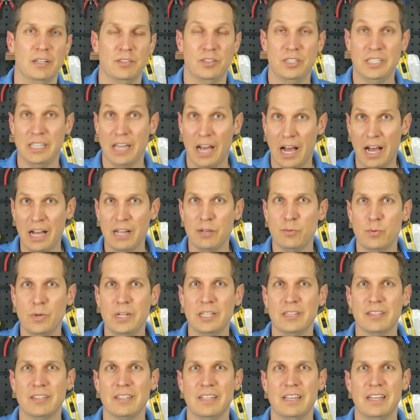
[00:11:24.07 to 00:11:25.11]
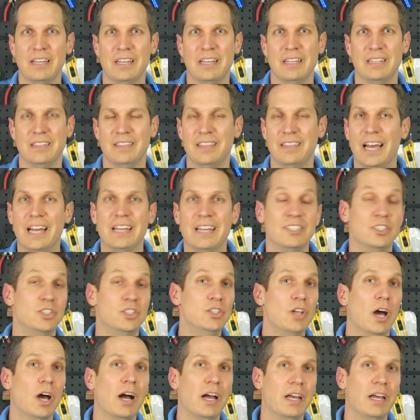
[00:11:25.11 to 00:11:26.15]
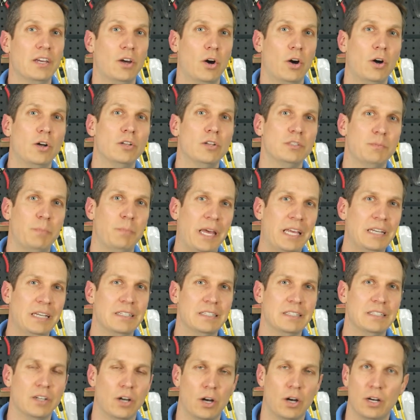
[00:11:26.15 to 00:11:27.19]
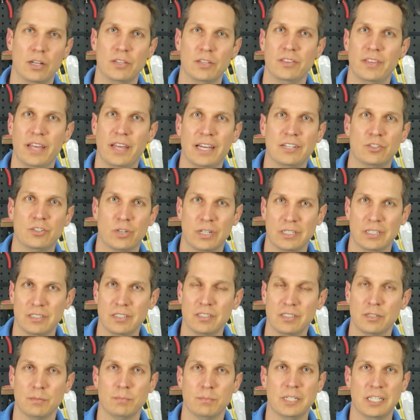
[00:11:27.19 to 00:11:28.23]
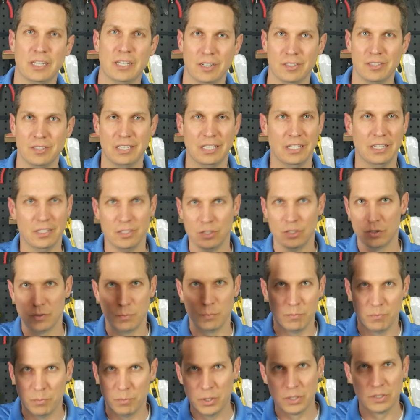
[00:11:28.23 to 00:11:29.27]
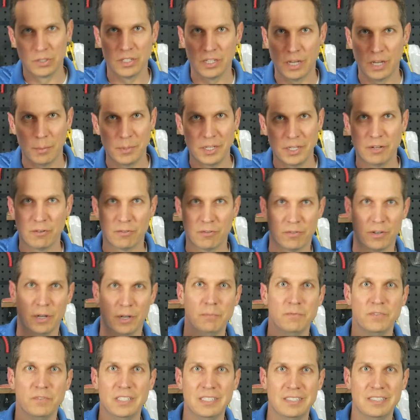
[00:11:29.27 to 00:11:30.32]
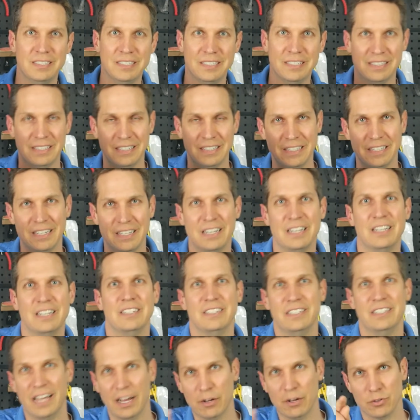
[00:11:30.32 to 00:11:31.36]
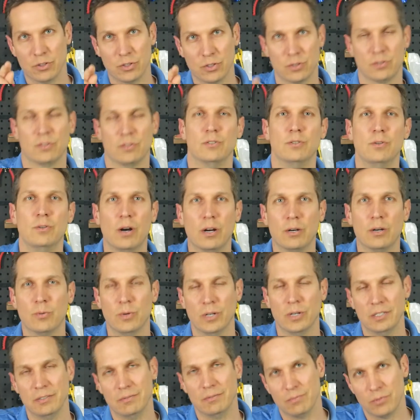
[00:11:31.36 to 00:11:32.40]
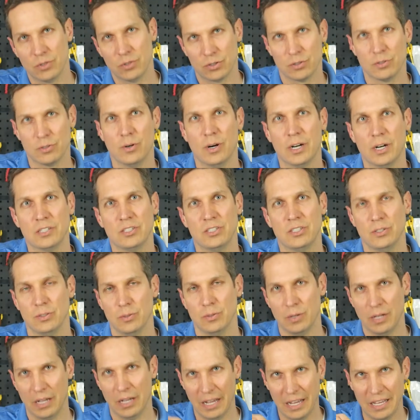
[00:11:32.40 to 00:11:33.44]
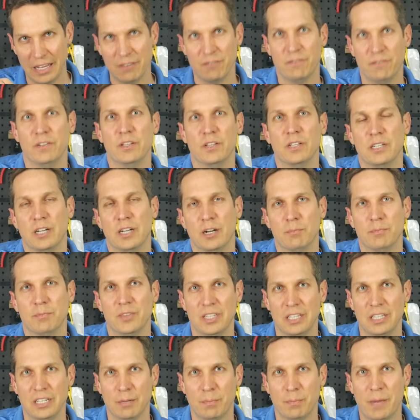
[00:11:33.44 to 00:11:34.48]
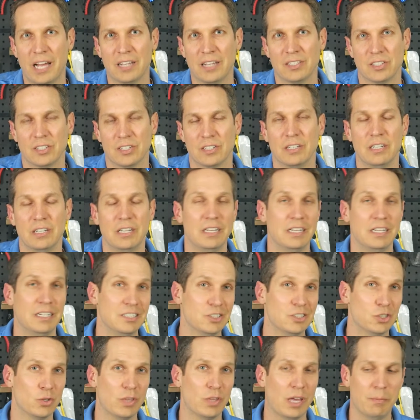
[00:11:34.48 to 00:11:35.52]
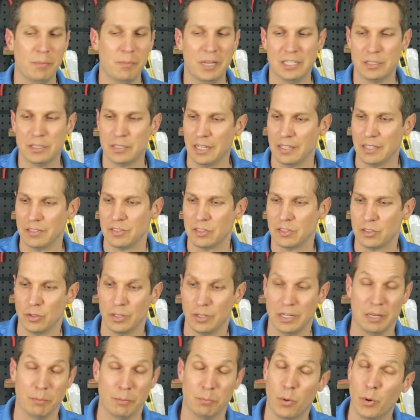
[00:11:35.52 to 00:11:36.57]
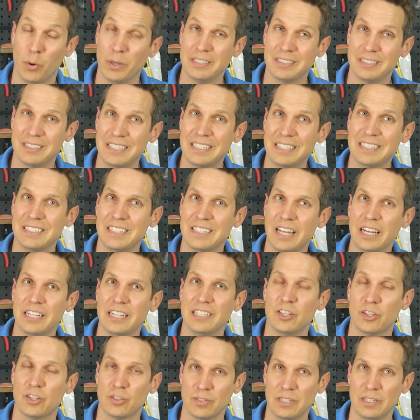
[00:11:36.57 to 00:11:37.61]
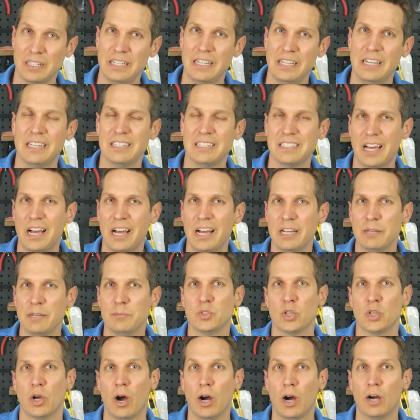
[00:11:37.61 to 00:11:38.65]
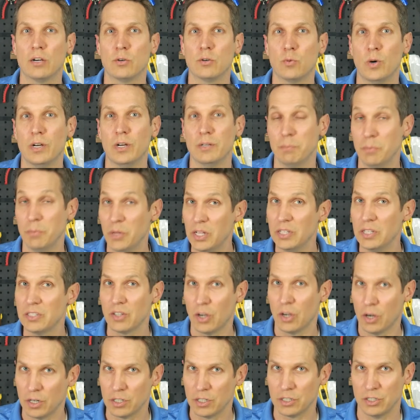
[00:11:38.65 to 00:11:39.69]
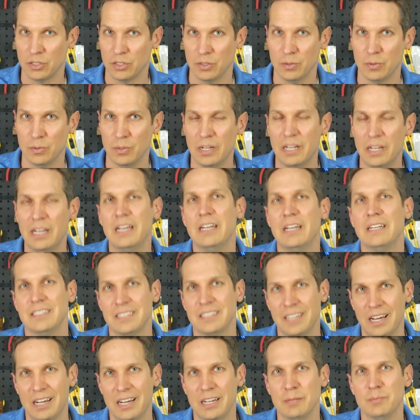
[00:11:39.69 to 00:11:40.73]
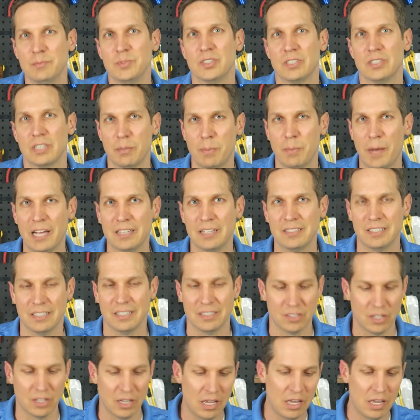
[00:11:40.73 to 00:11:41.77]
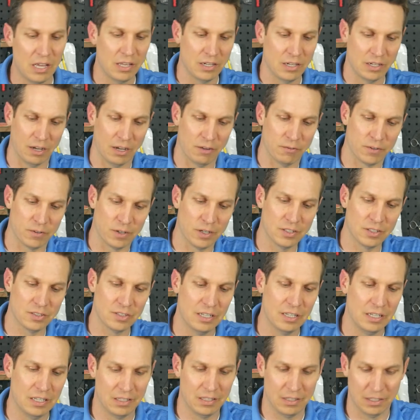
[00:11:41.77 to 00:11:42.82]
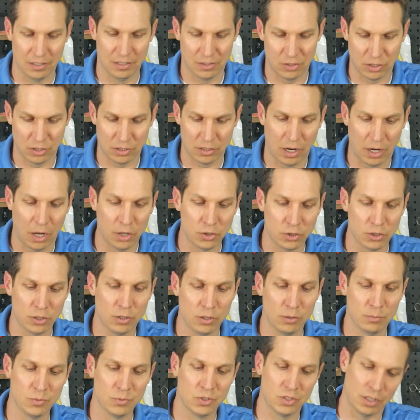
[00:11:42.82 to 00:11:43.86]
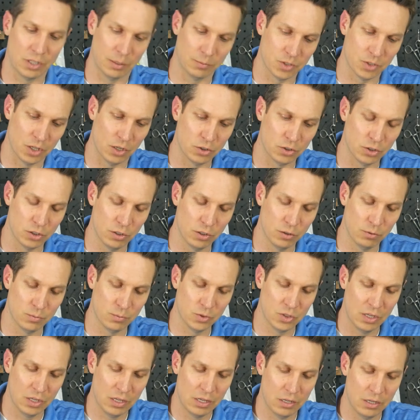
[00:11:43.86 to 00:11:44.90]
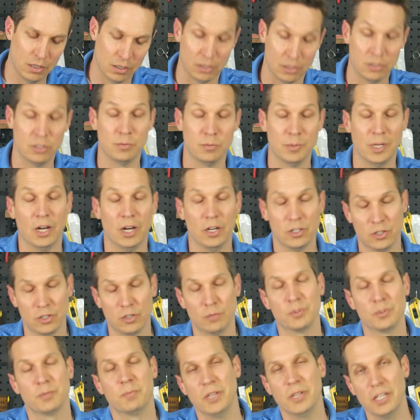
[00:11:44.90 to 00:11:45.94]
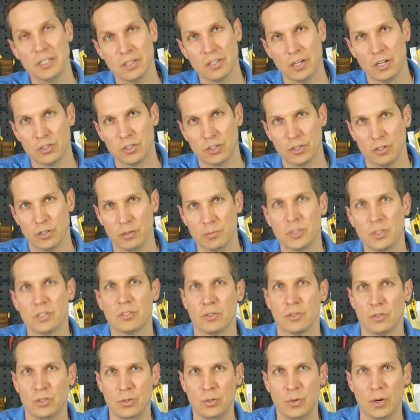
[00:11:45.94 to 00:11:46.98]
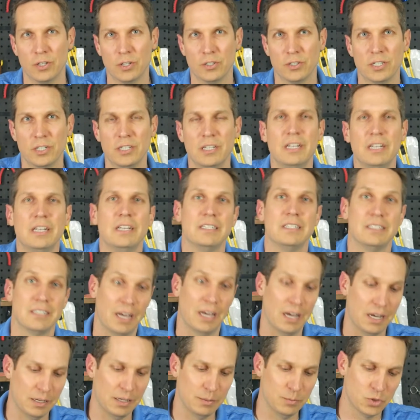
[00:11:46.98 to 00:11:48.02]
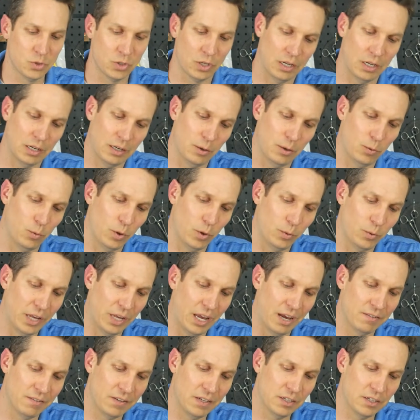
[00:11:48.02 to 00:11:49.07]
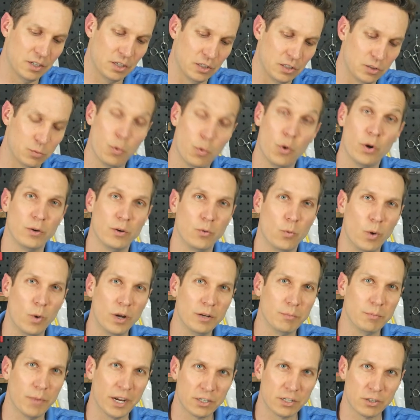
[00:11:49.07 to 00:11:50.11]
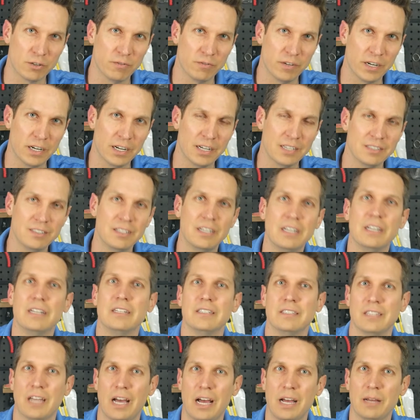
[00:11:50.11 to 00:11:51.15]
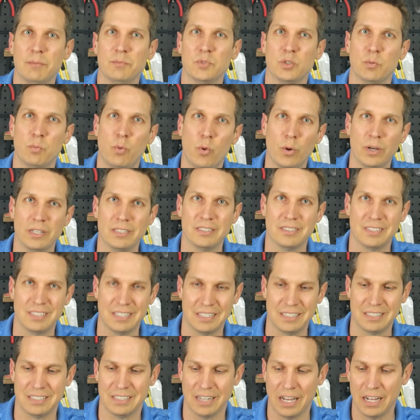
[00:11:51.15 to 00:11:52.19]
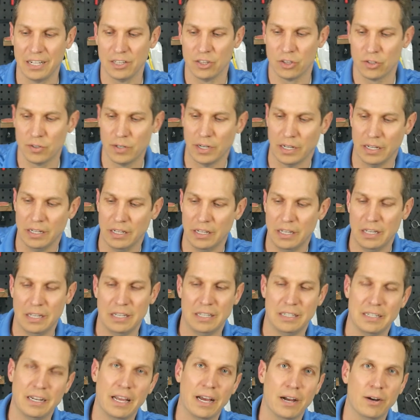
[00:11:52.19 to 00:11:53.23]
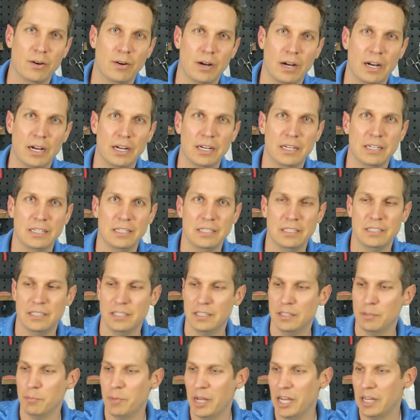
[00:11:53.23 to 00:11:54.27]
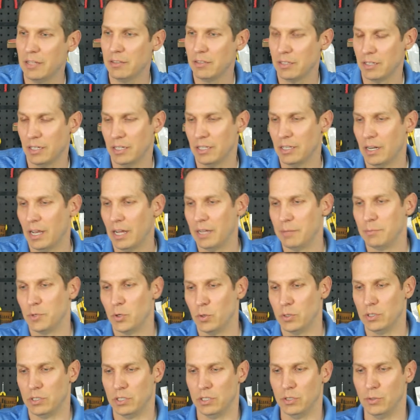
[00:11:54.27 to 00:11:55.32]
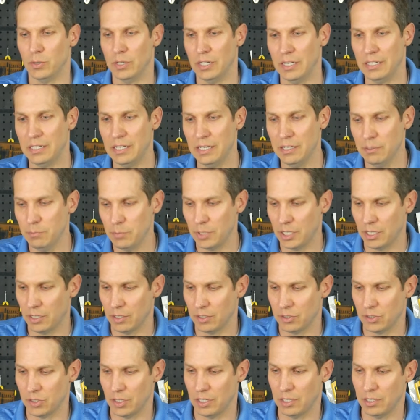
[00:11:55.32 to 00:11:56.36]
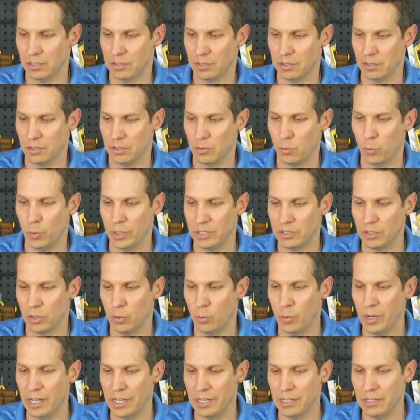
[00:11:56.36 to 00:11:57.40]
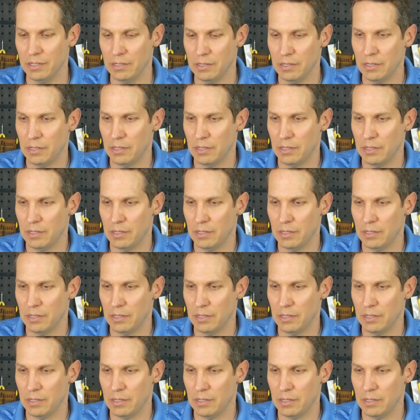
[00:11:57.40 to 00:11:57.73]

the high width, that is not at all dependent on that transistor because it is purely coming from VCC down through R1, through R2, and filling up the capacitor. And so that makes sense. So again, 0.693 times R1 plus R2 times the capacitance. Now for us, it's just 100 ohms times 100 ohms, excuse me, 100 ohms plus 100 ohms, so 200, times what we have here is 0.1 microfarads times 0.693. Now, I did the math, and I'm going to do it again because it went away.